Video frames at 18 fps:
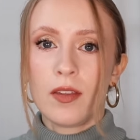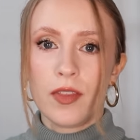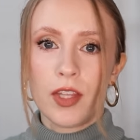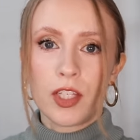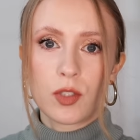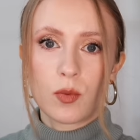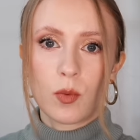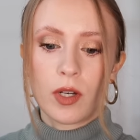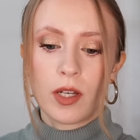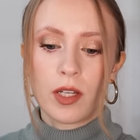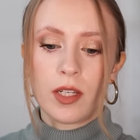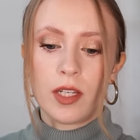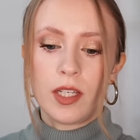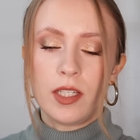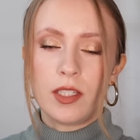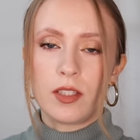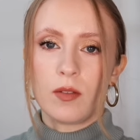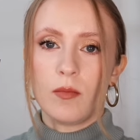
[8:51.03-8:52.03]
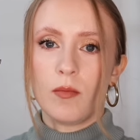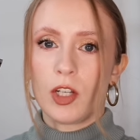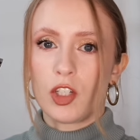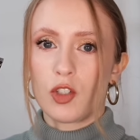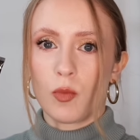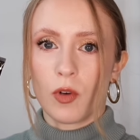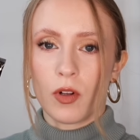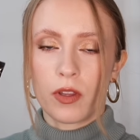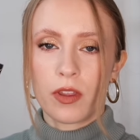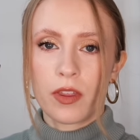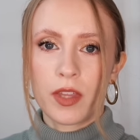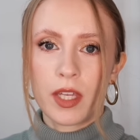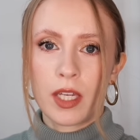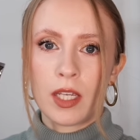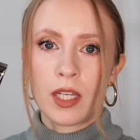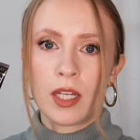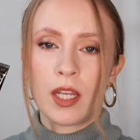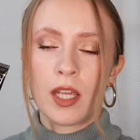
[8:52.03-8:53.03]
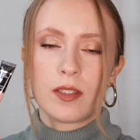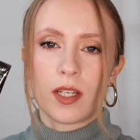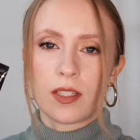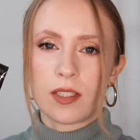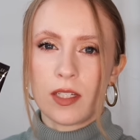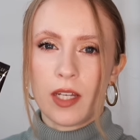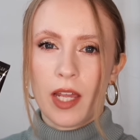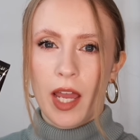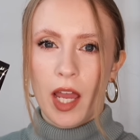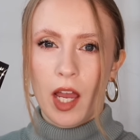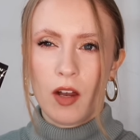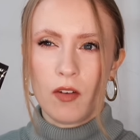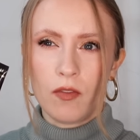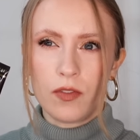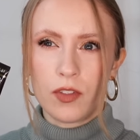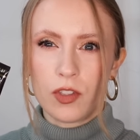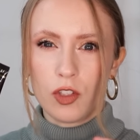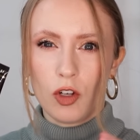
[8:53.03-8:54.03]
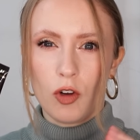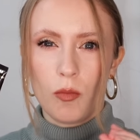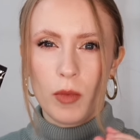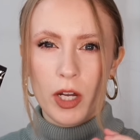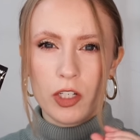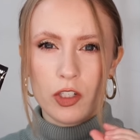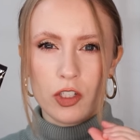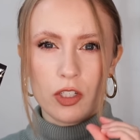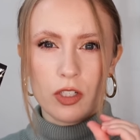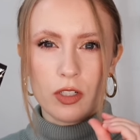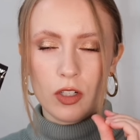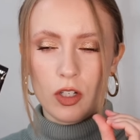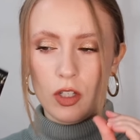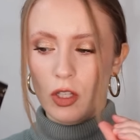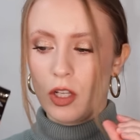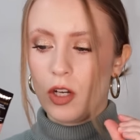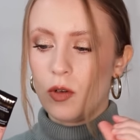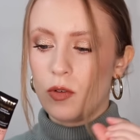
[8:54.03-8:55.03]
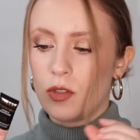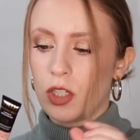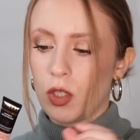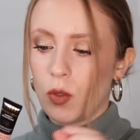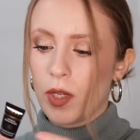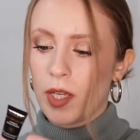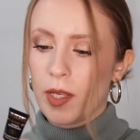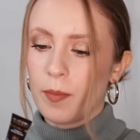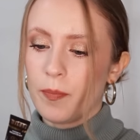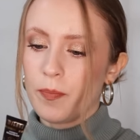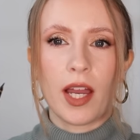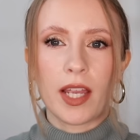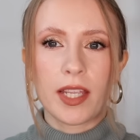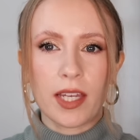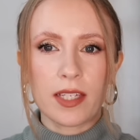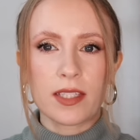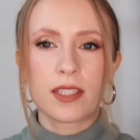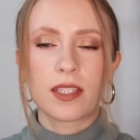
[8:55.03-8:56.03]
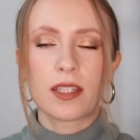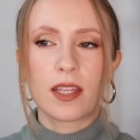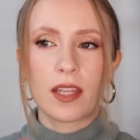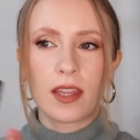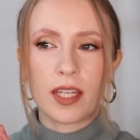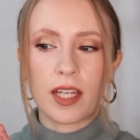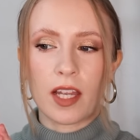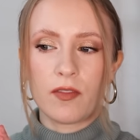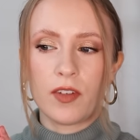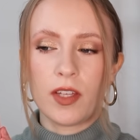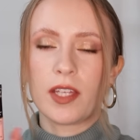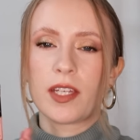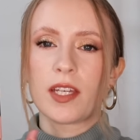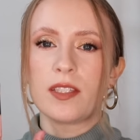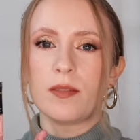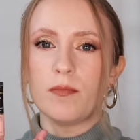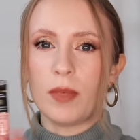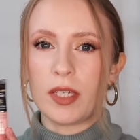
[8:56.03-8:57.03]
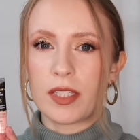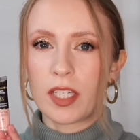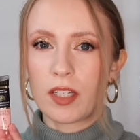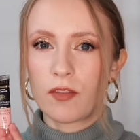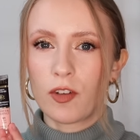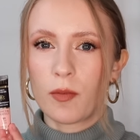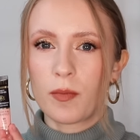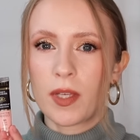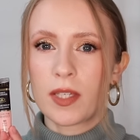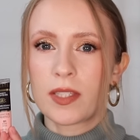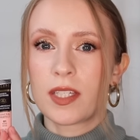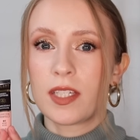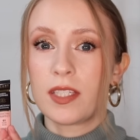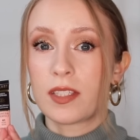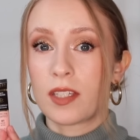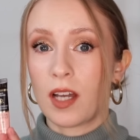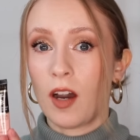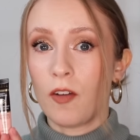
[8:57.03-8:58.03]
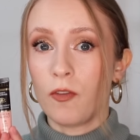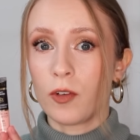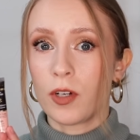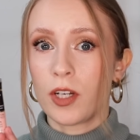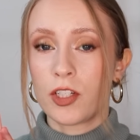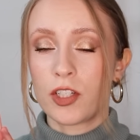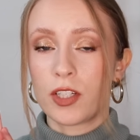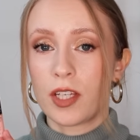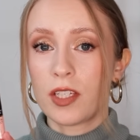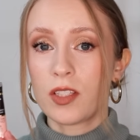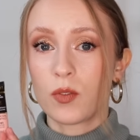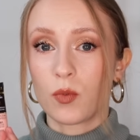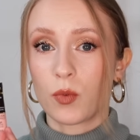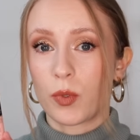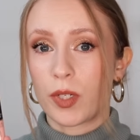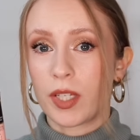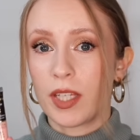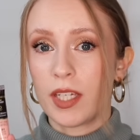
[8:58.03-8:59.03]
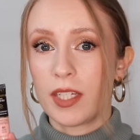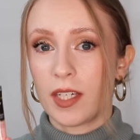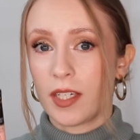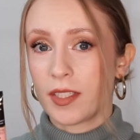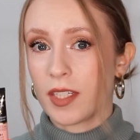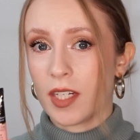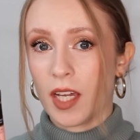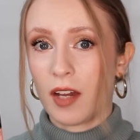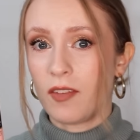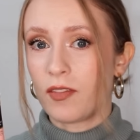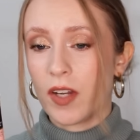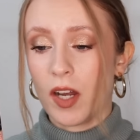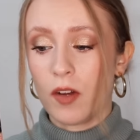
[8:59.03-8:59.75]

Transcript: this one is much more thin, doesn't have so much glow to it. I guess the thing I feel like is missing from this is coverage. This really doesn't have